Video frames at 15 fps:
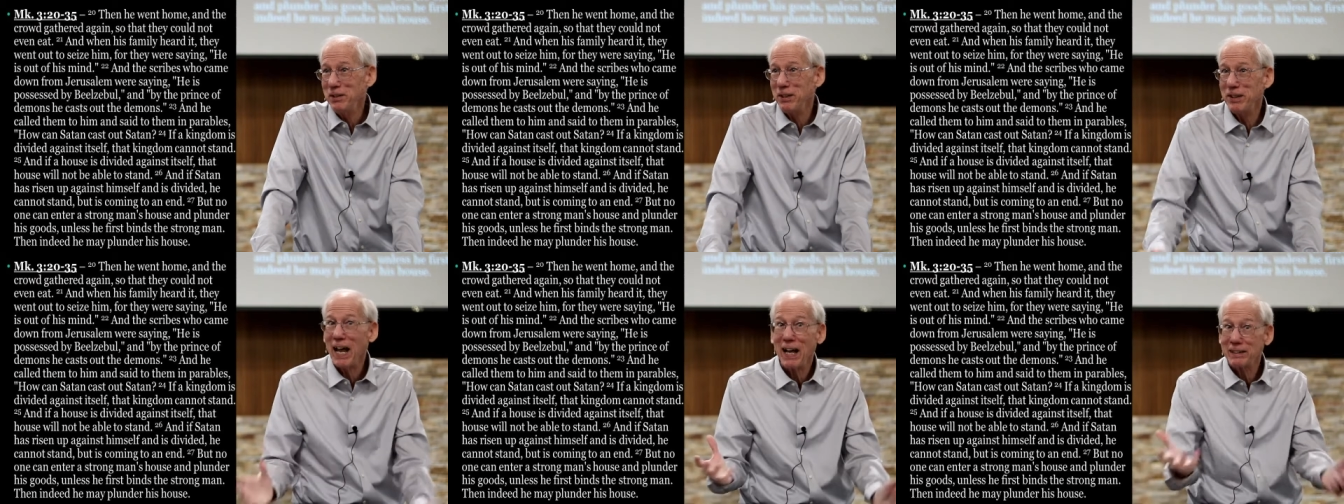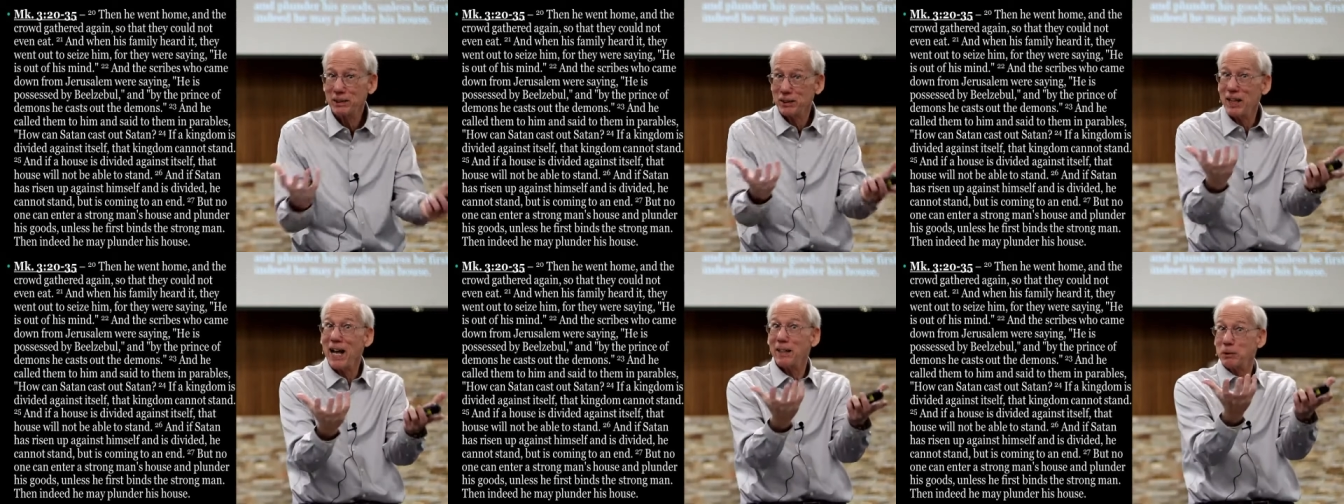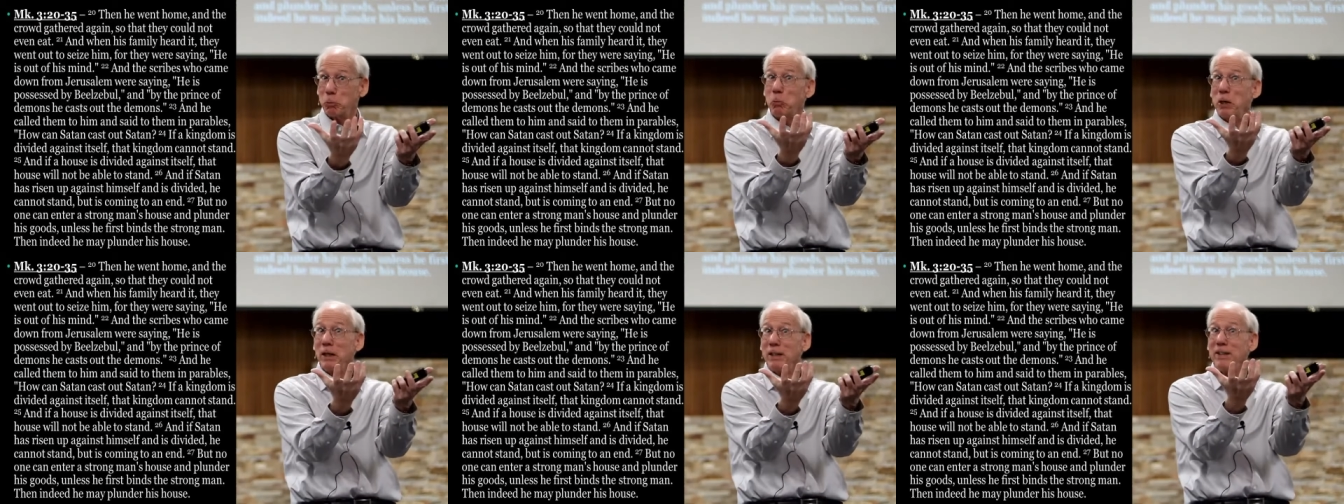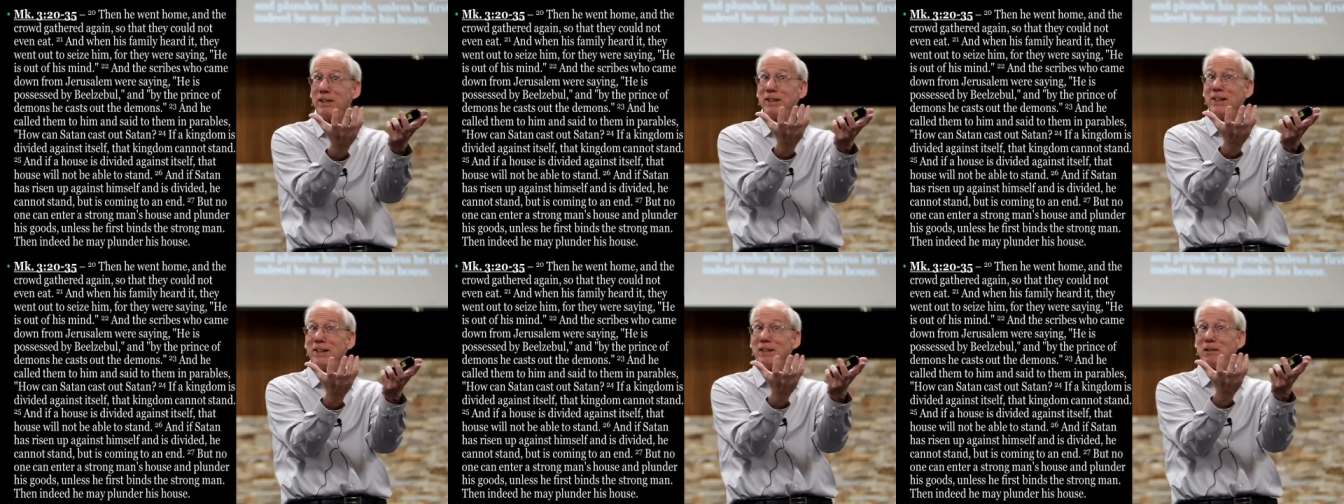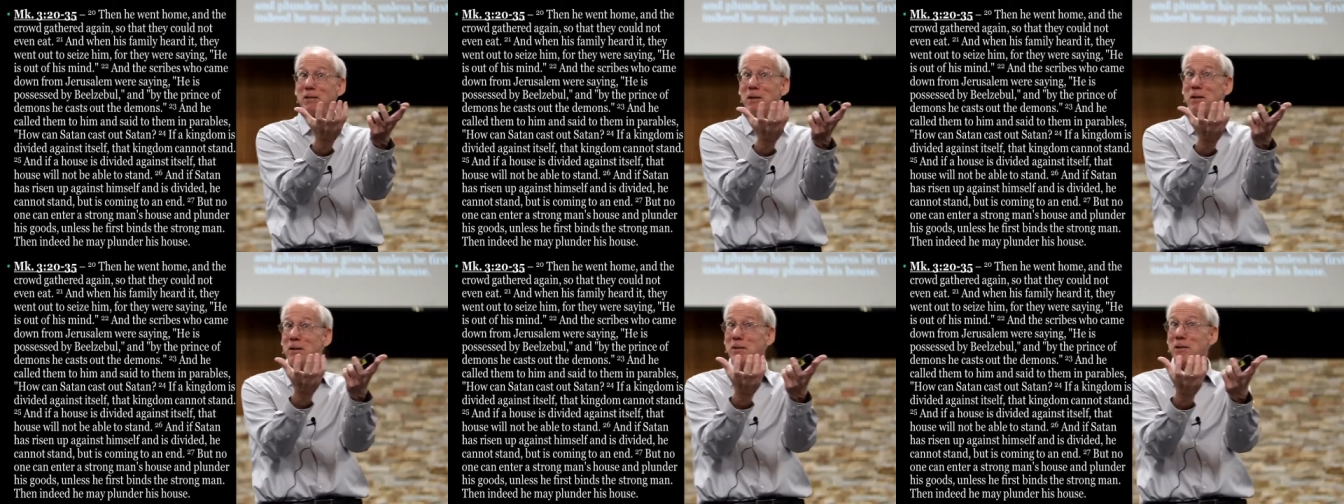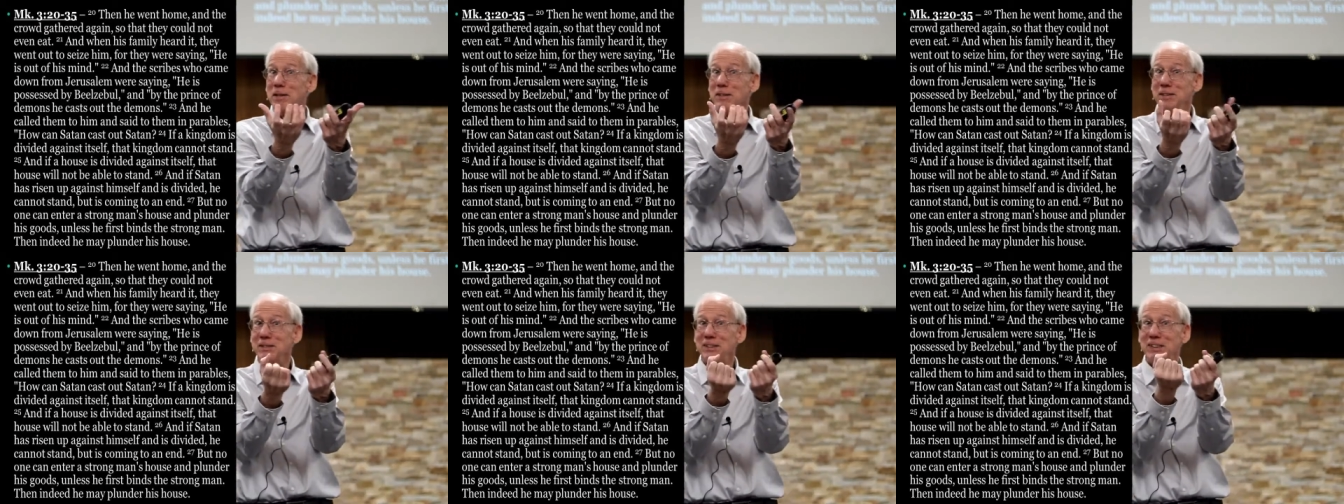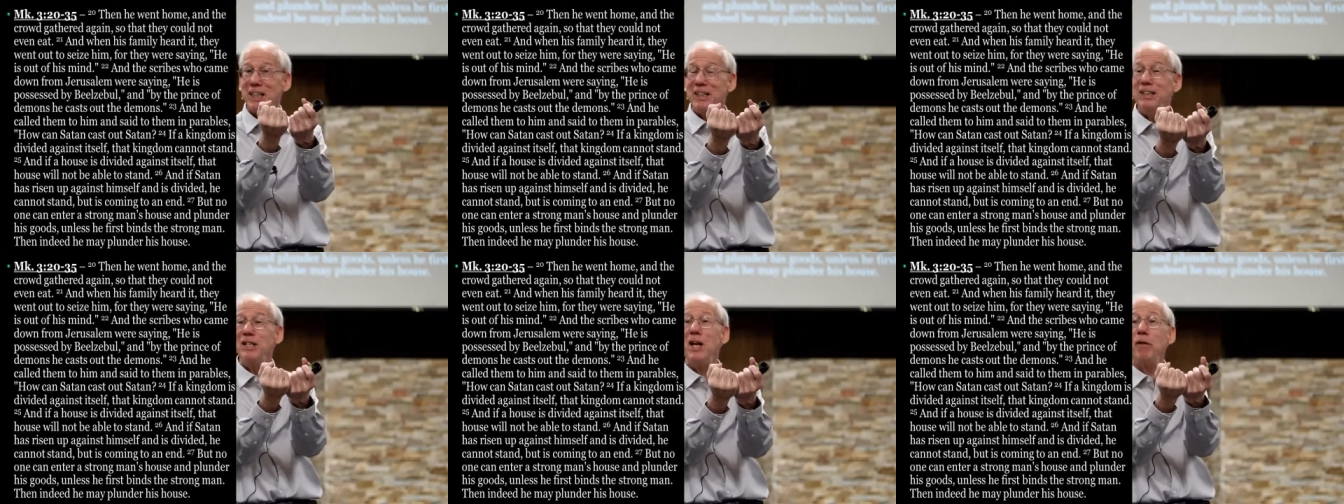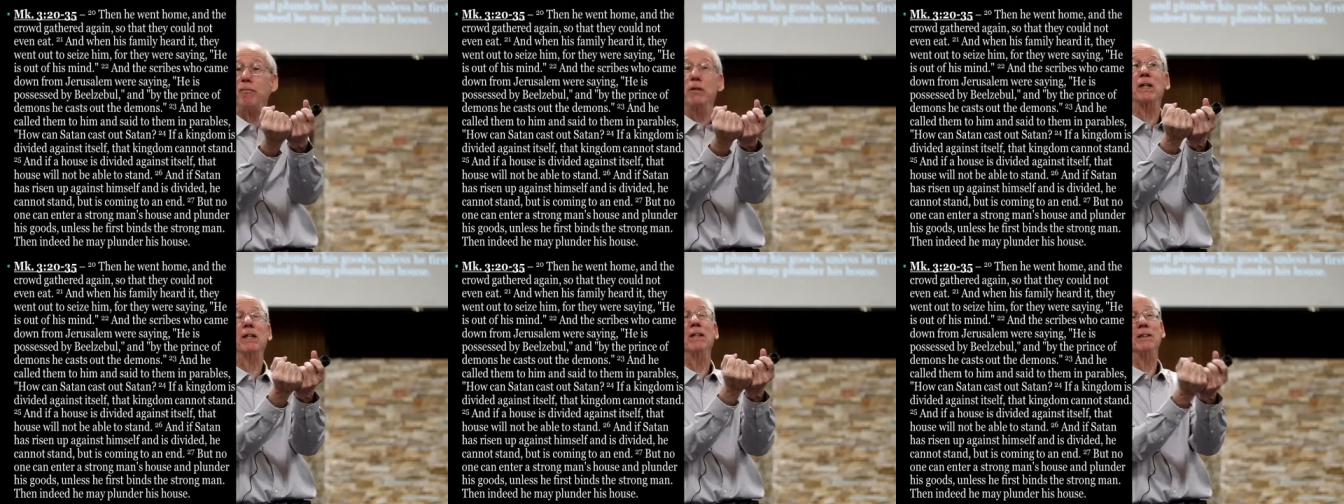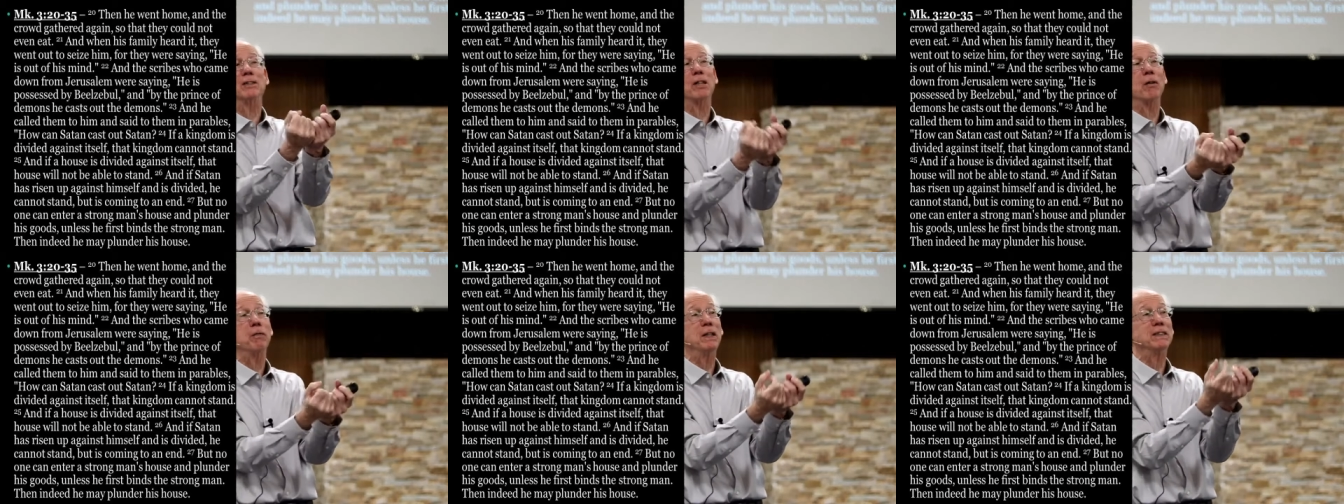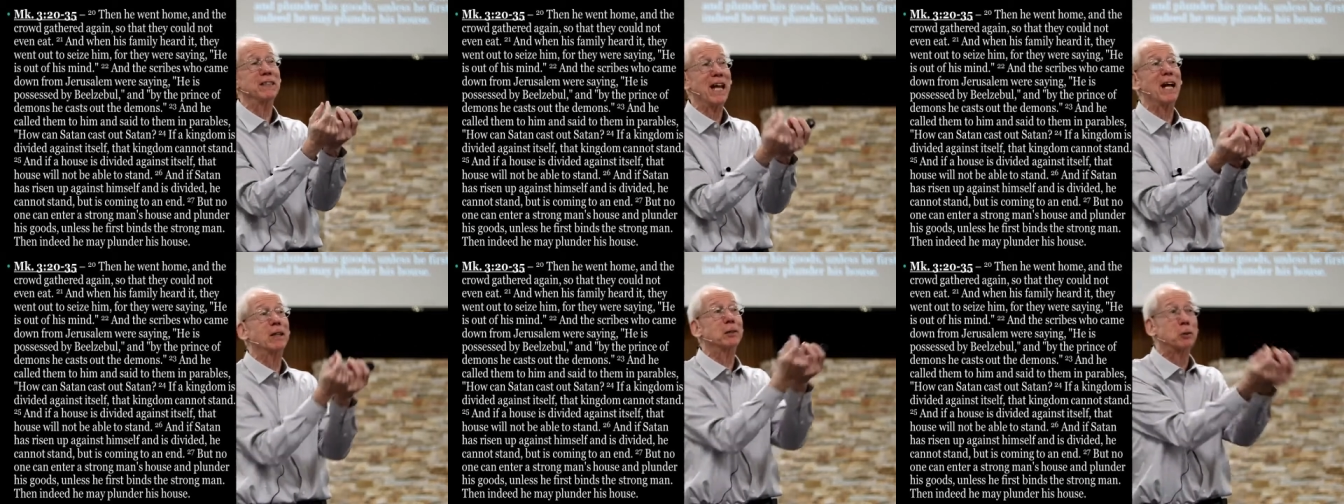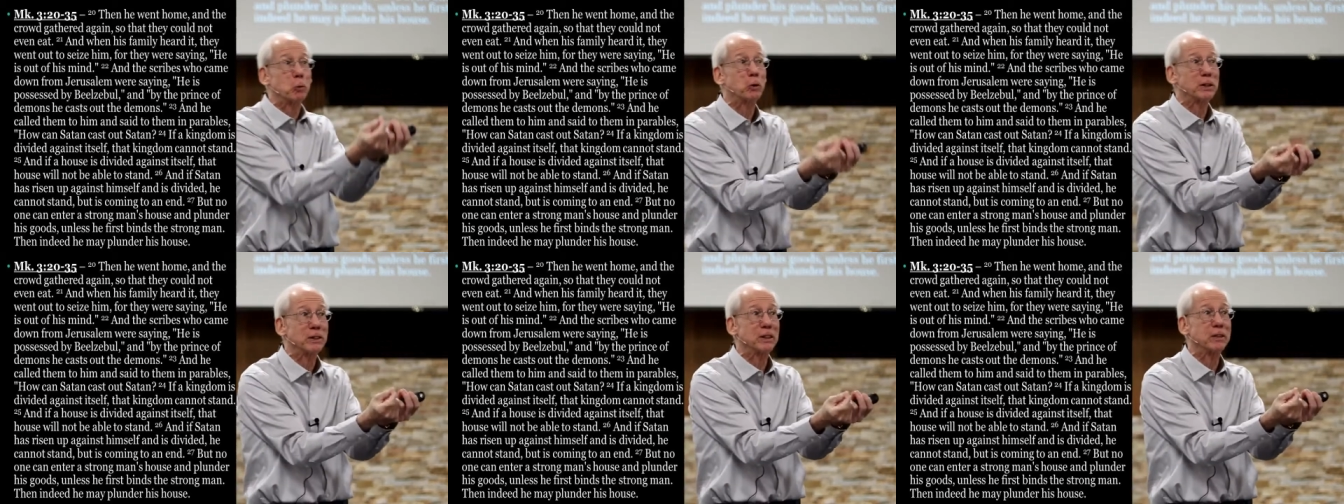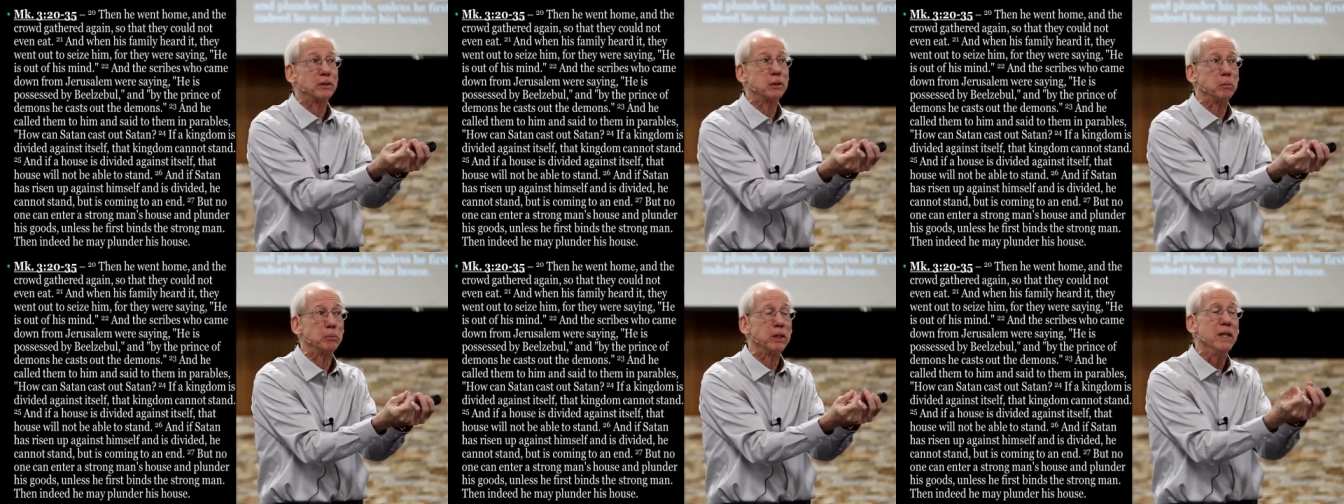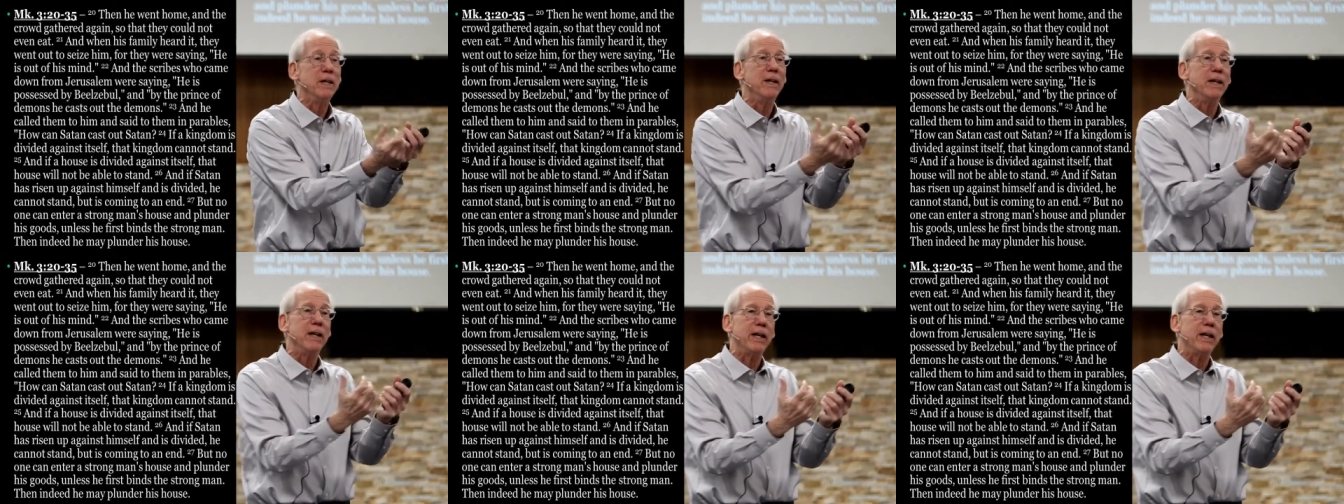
You see, that's, that's really the, the, the significance of his exorcisms,